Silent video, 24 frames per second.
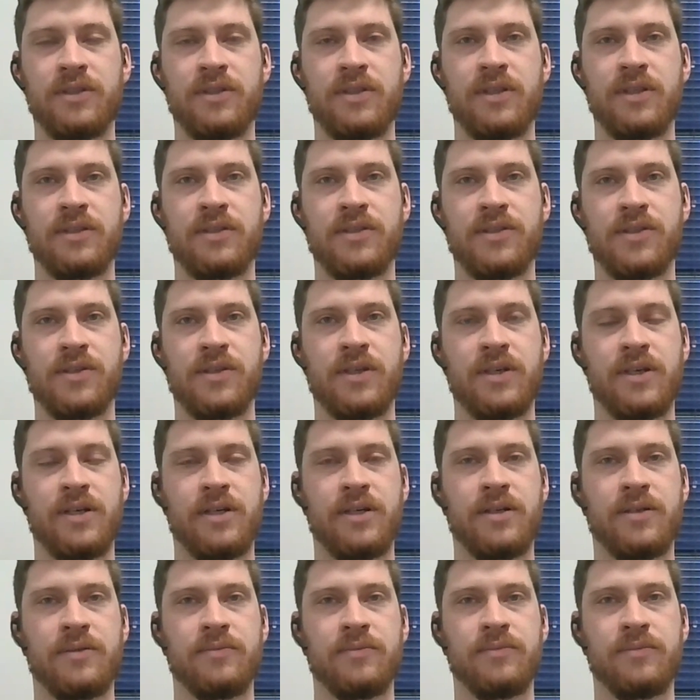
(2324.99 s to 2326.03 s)
it's
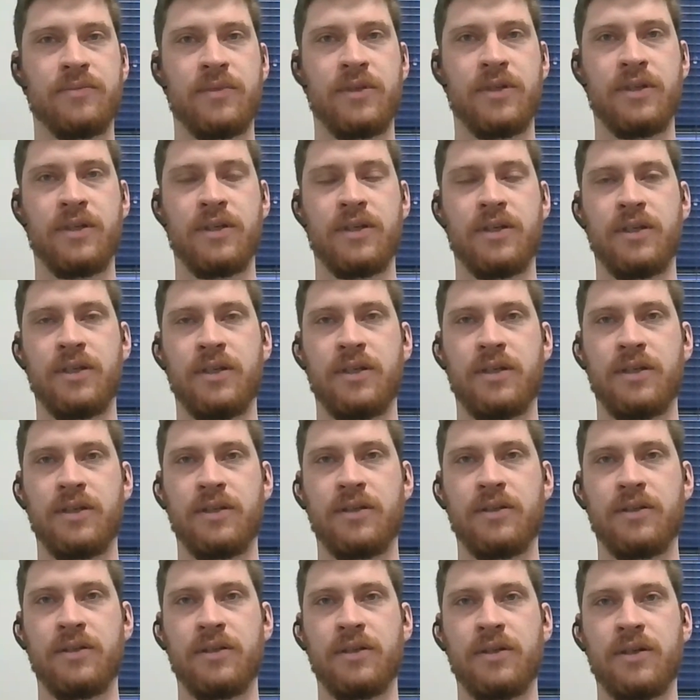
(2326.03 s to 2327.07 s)

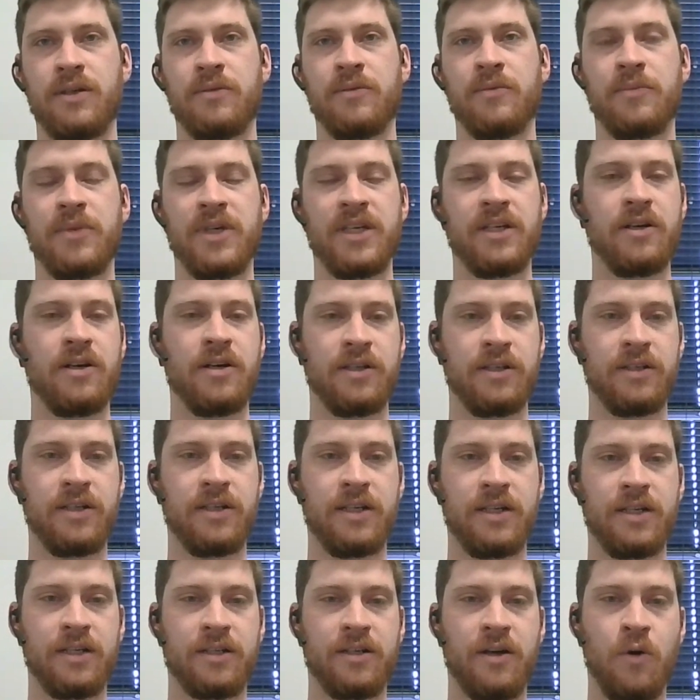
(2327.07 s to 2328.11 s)
I'm big
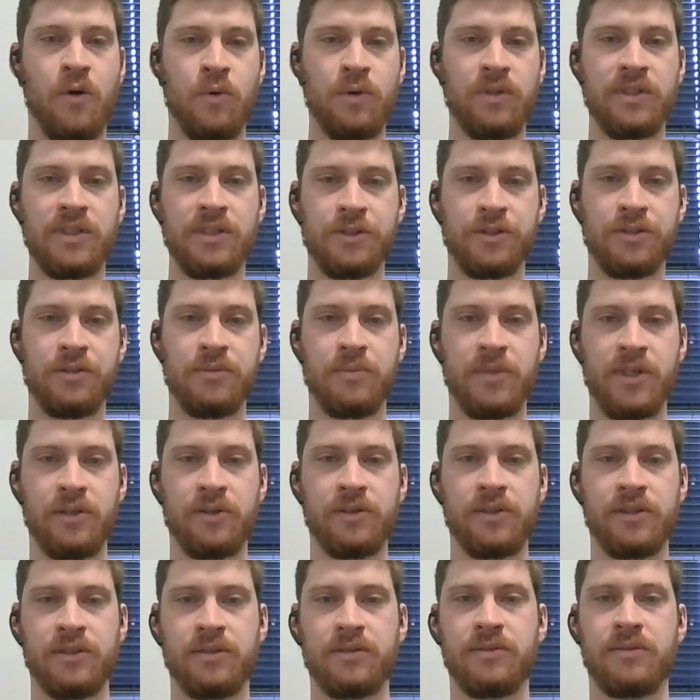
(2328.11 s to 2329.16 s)
on coalition
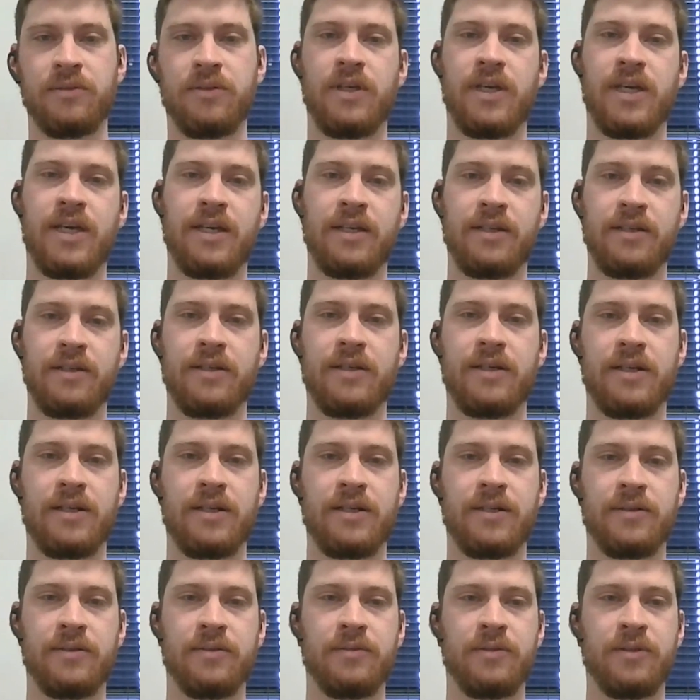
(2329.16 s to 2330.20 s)
building and,
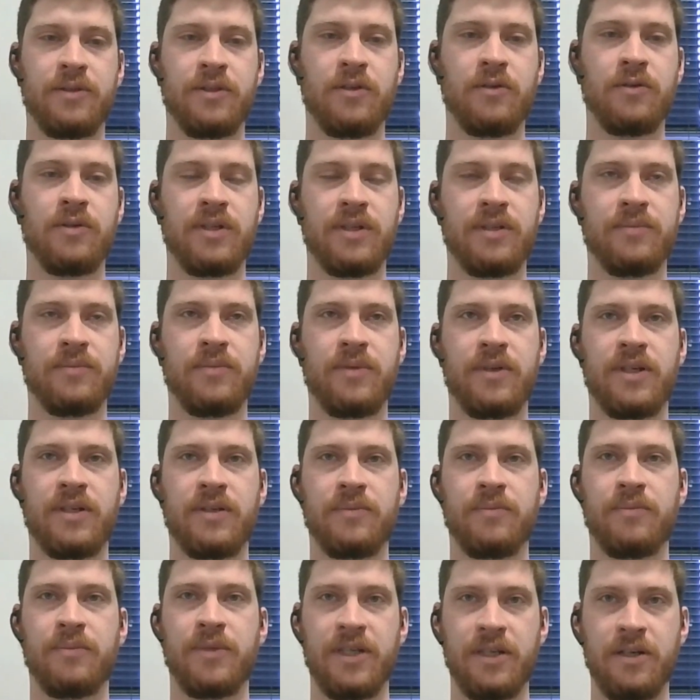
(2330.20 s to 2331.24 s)

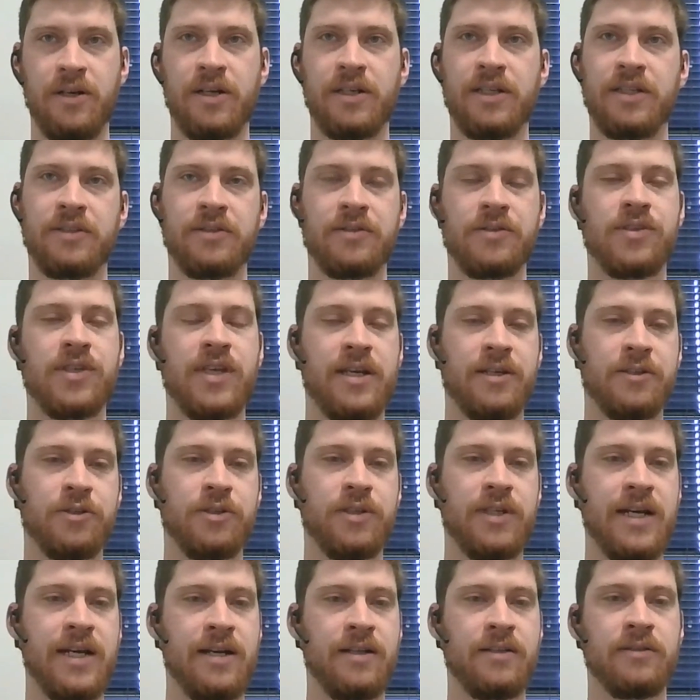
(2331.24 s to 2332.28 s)
I'm big on
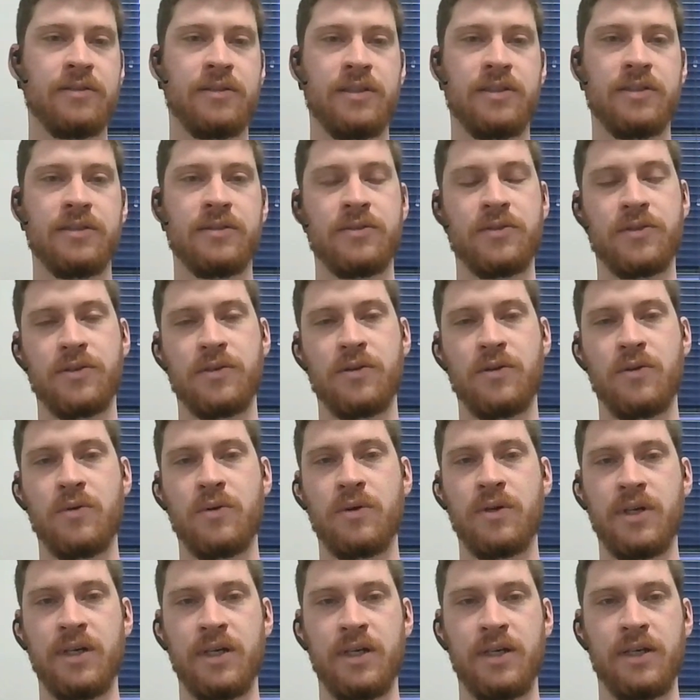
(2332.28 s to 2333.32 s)
intersectionality. And
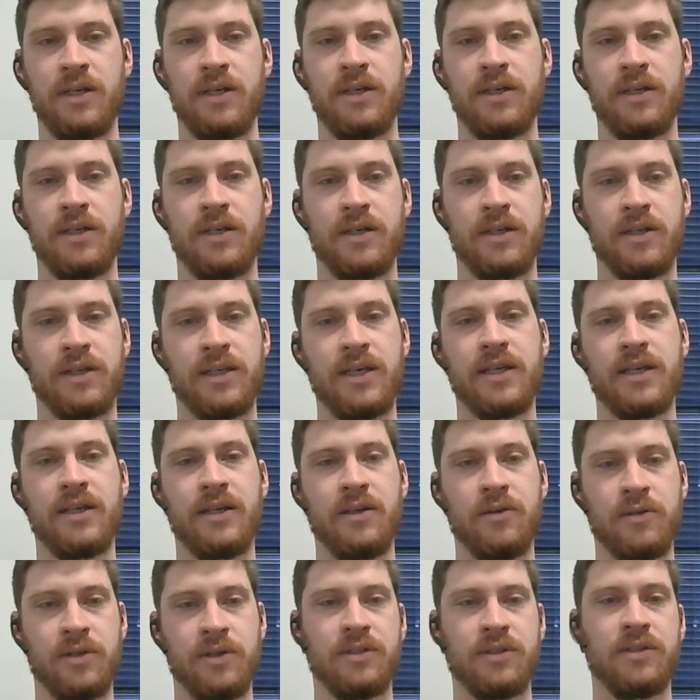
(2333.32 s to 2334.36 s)
so,
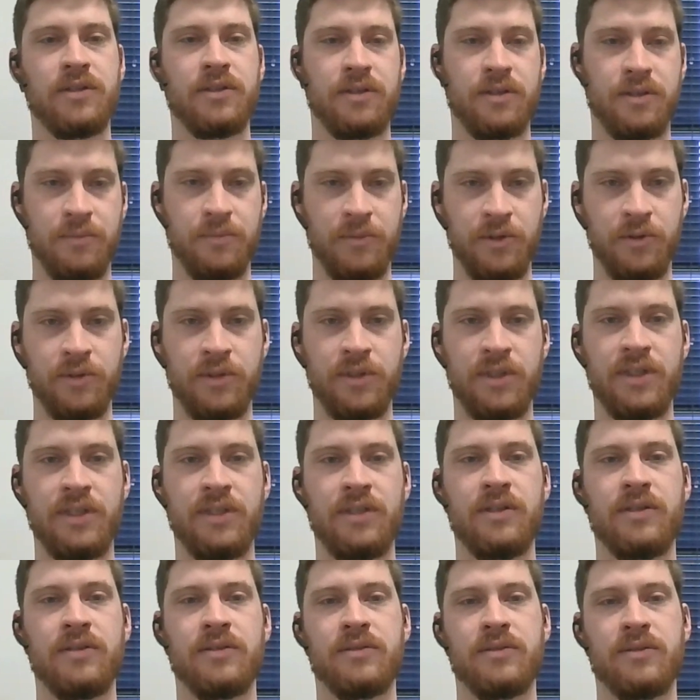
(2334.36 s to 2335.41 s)
getting out into the
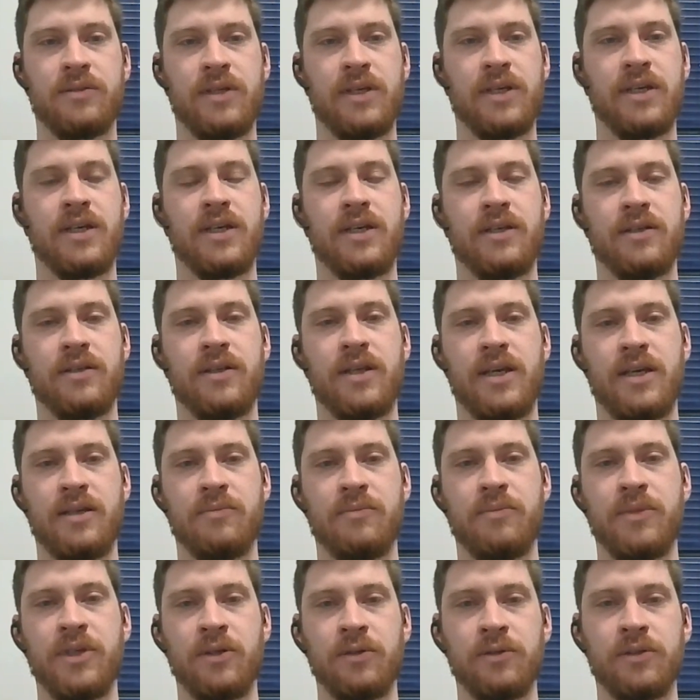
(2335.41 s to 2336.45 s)
community
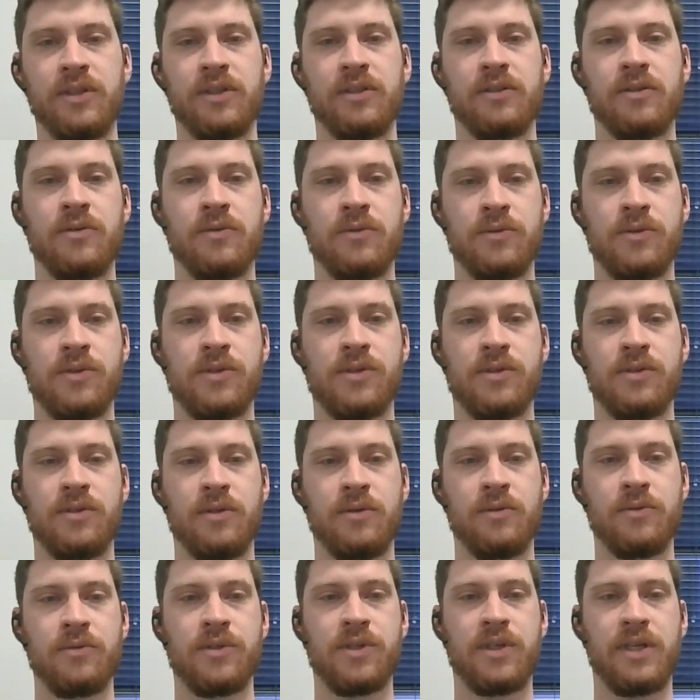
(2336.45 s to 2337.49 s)
and building
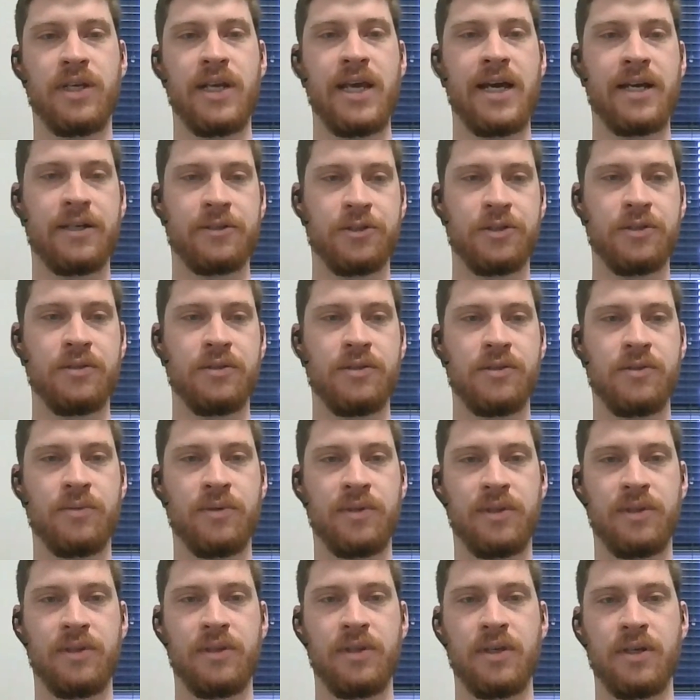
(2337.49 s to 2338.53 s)
those connections
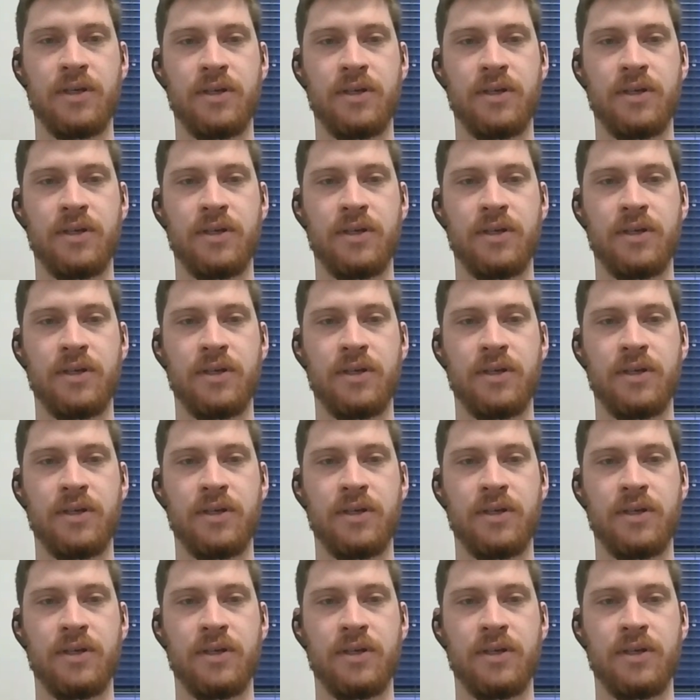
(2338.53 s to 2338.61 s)
with